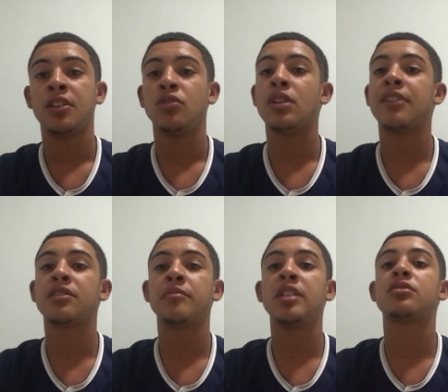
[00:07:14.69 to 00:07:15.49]
you have to
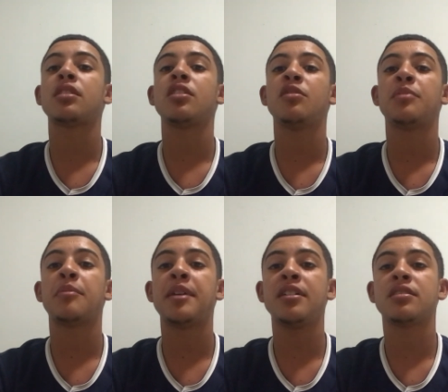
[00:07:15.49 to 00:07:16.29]
make sure that you
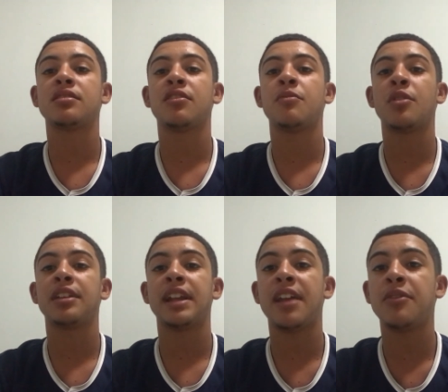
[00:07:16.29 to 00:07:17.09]
prepare yourself more
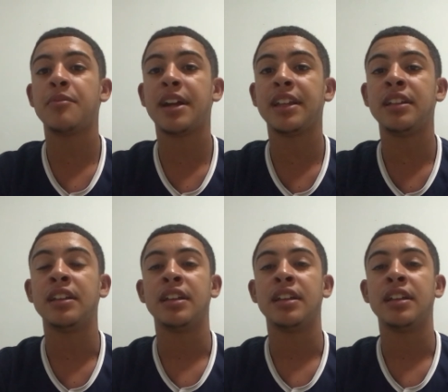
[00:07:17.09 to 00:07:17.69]
than everybody